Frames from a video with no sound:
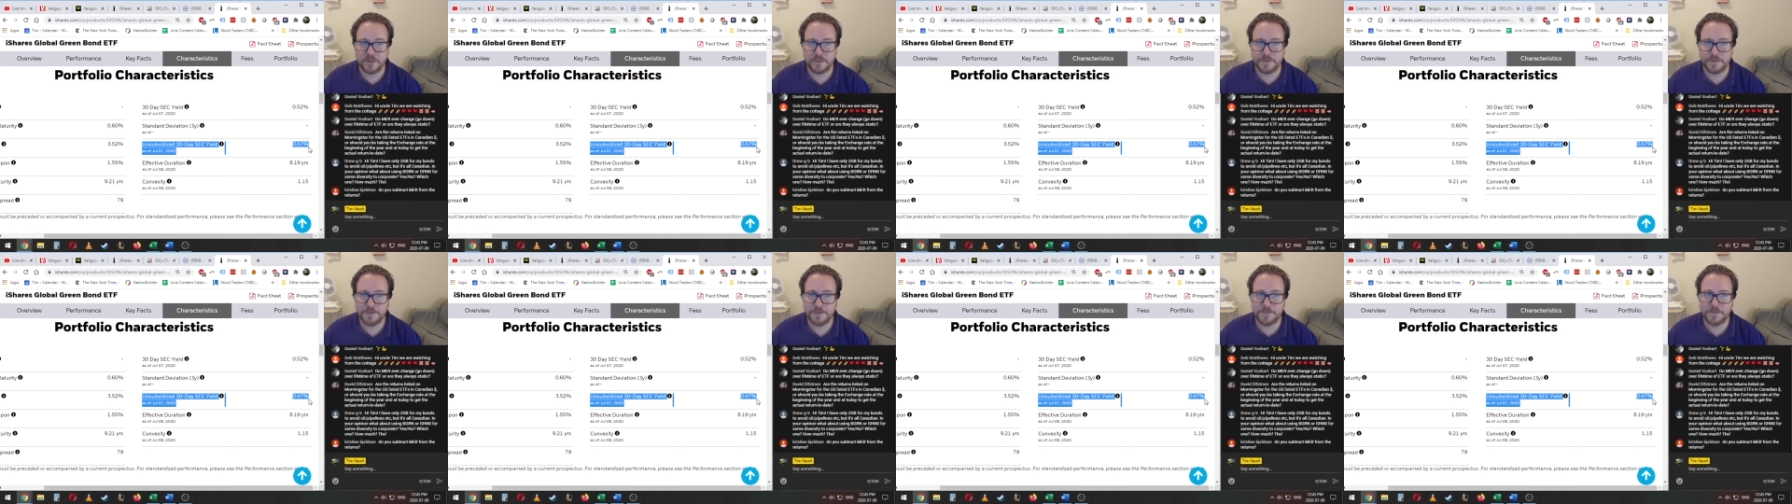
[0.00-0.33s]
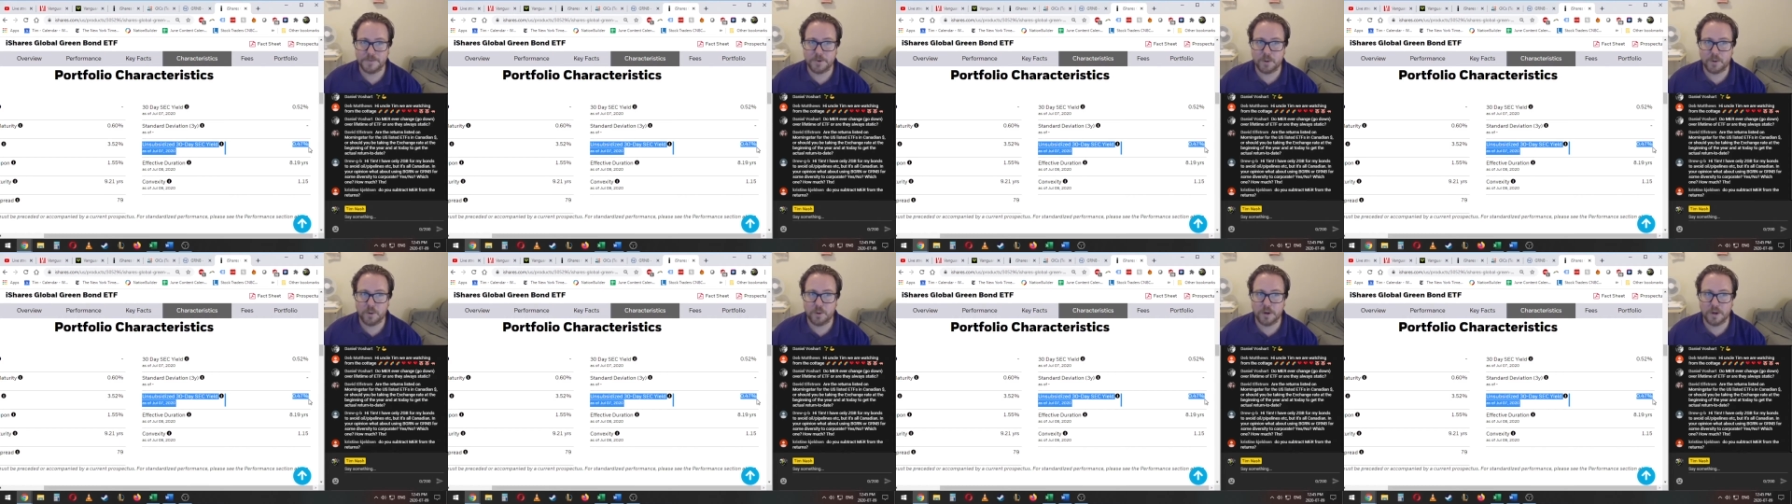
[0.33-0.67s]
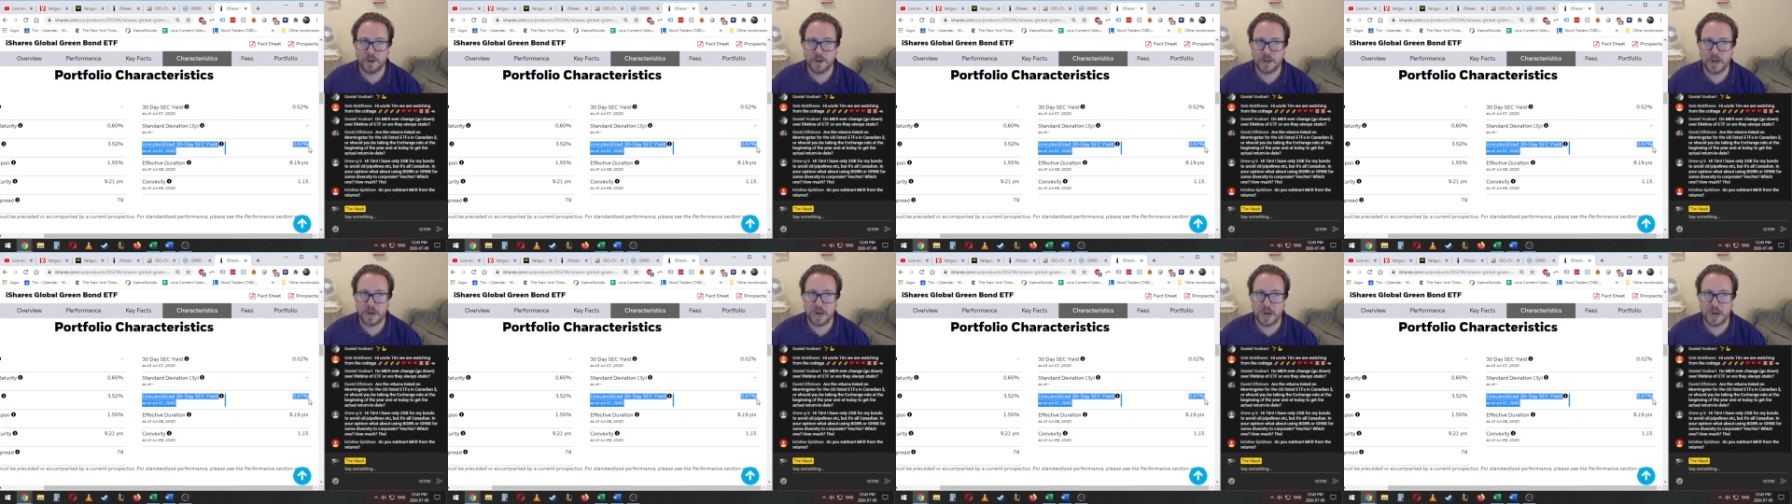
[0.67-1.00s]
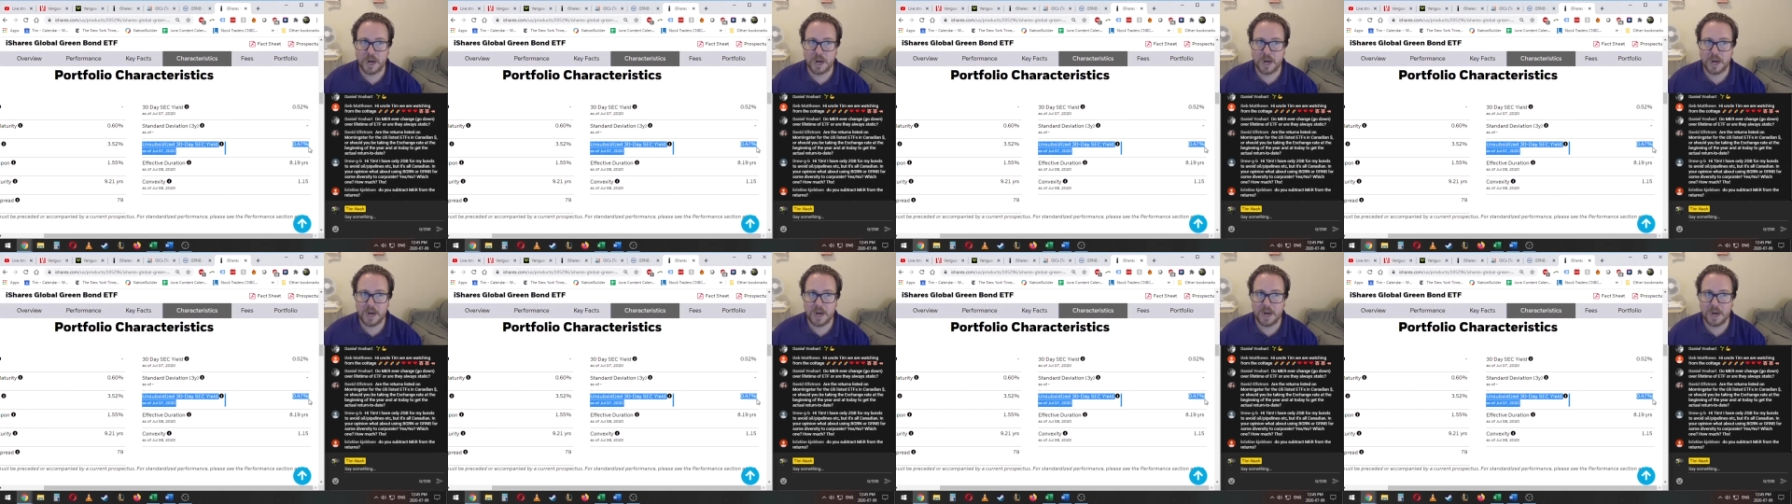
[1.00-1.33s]
for
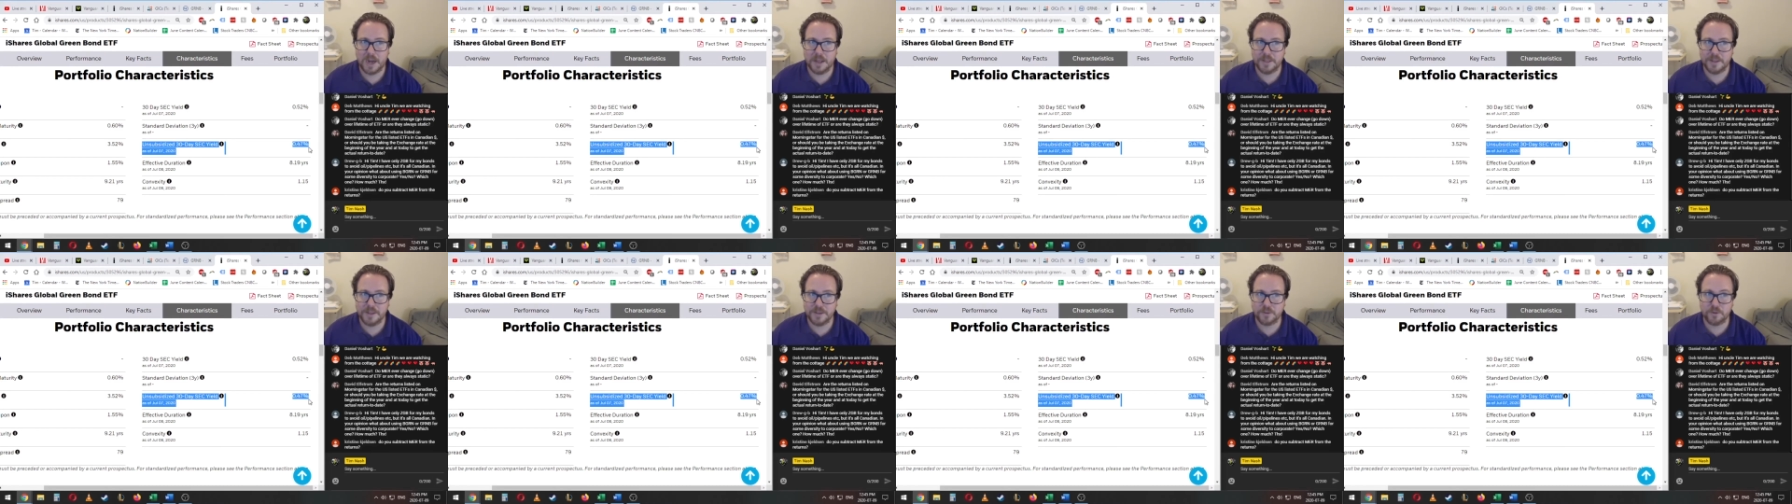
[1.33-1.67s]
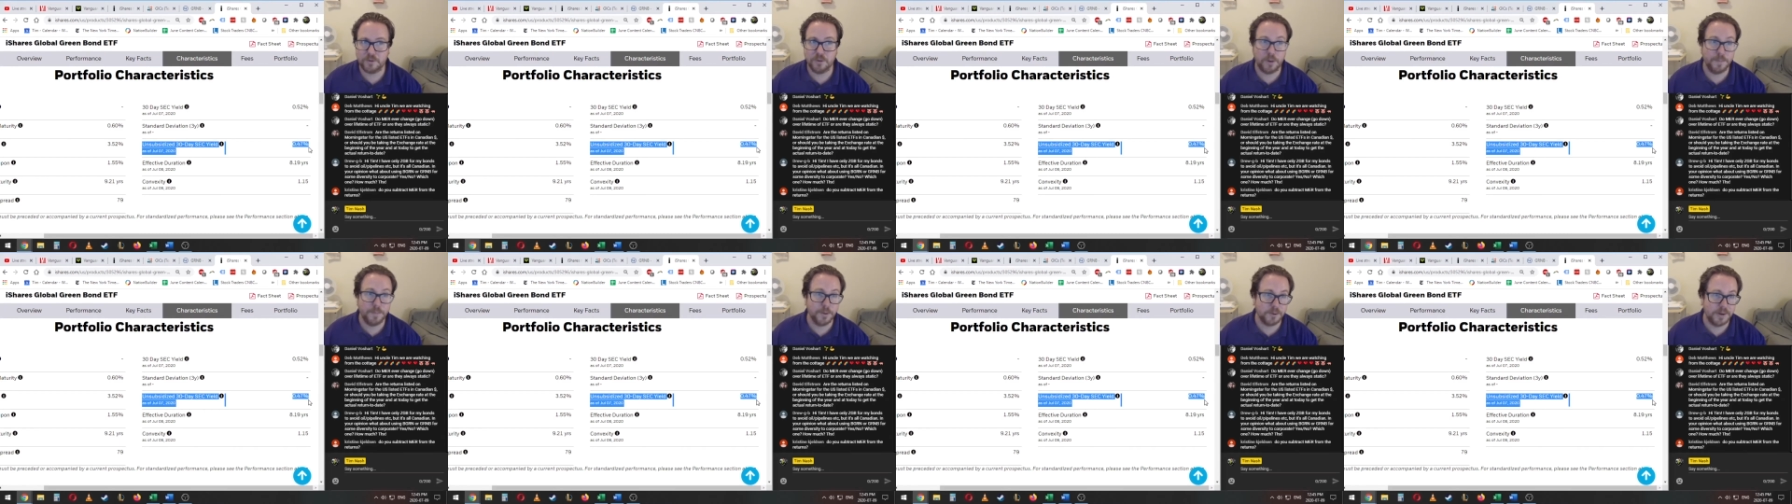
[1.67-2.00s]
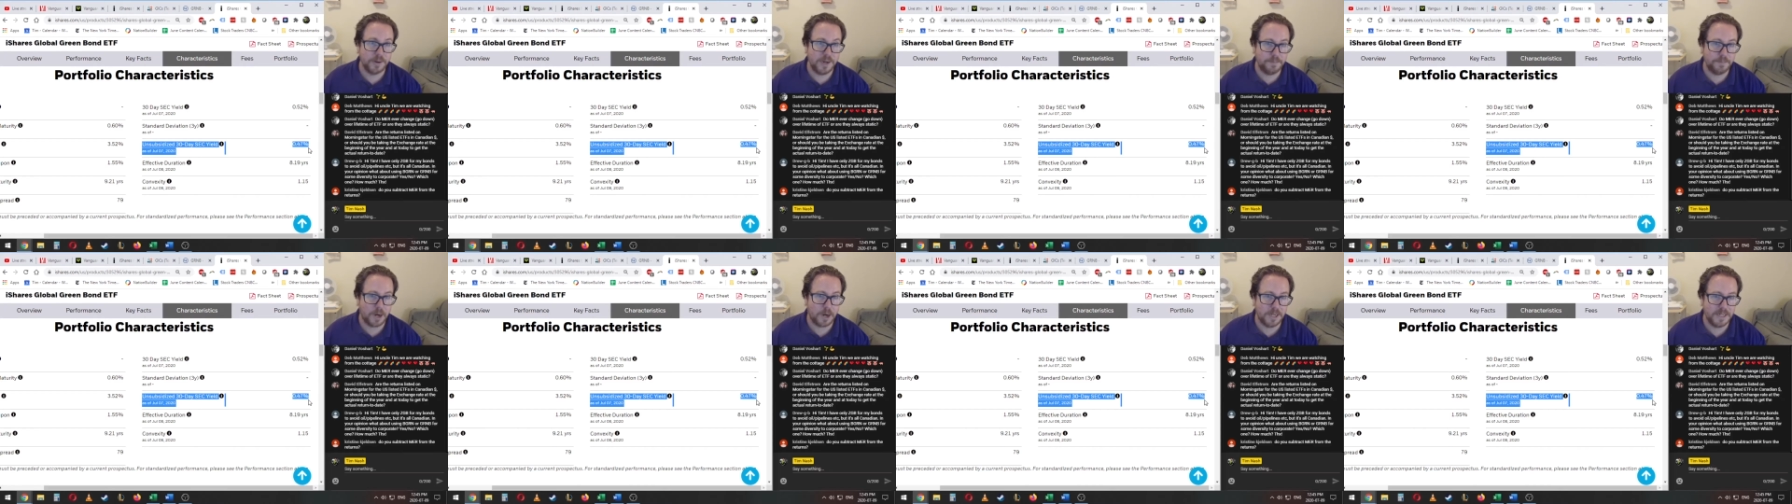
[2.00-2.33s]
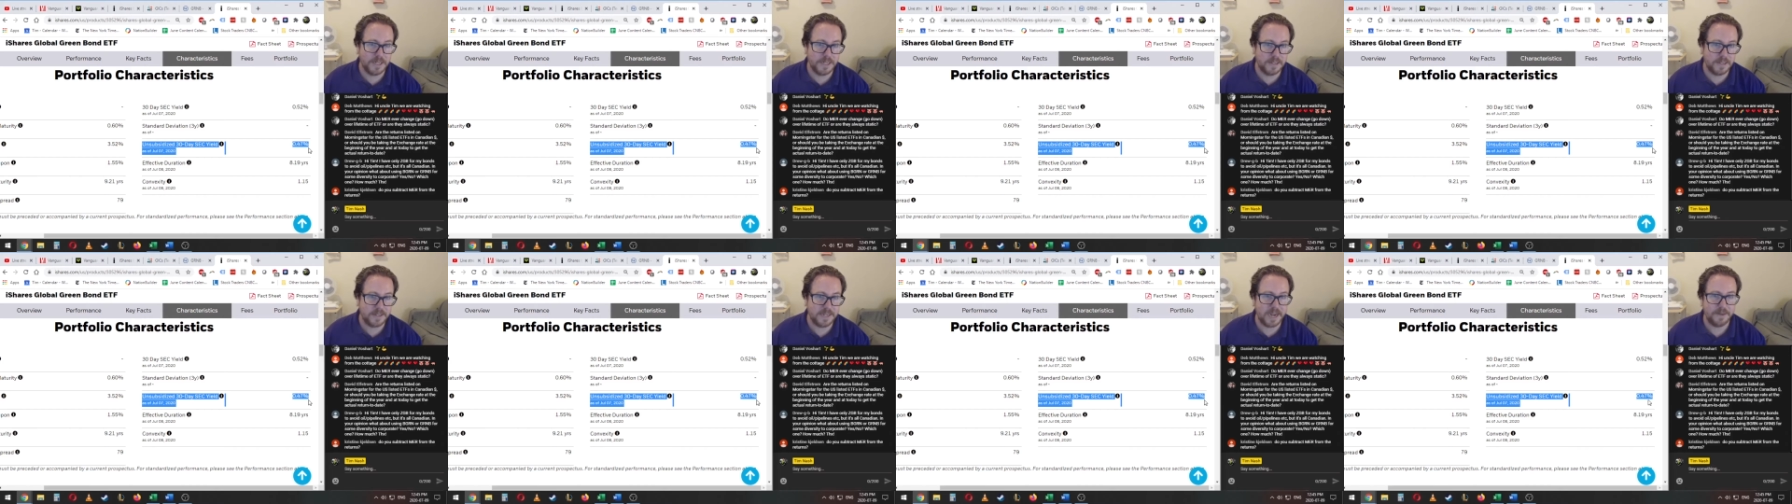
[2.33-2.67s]
this global green
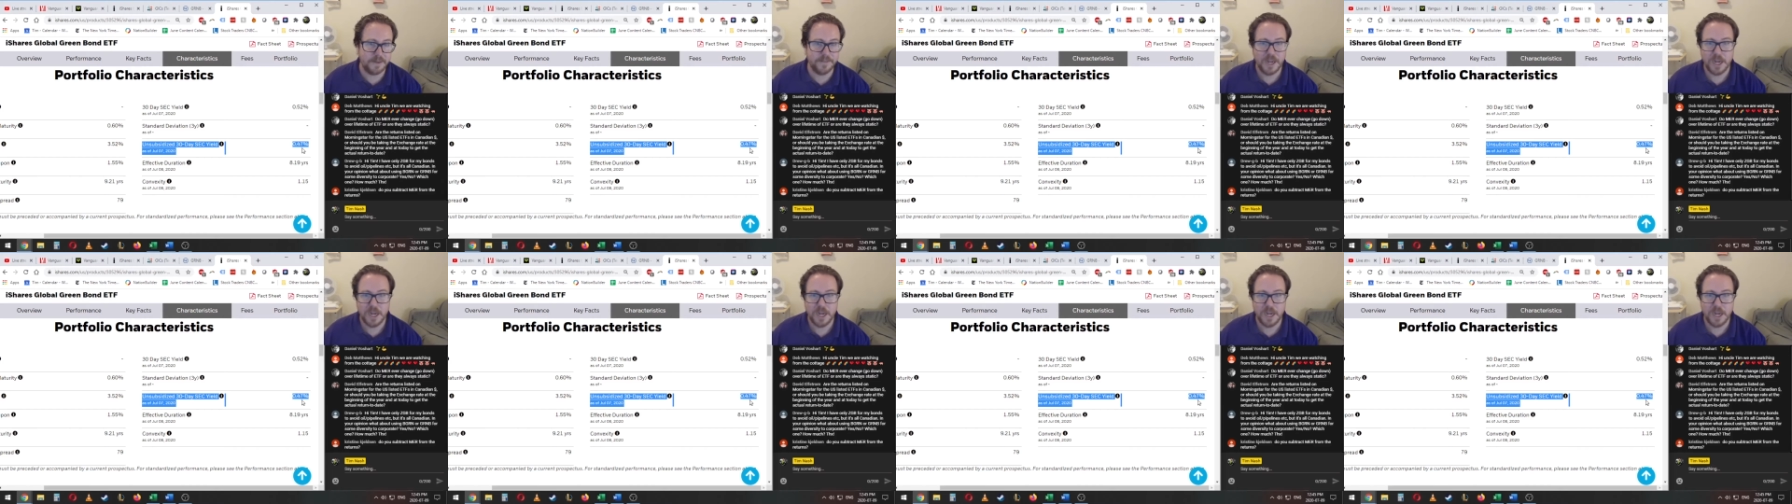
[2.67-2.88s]
bond ETF.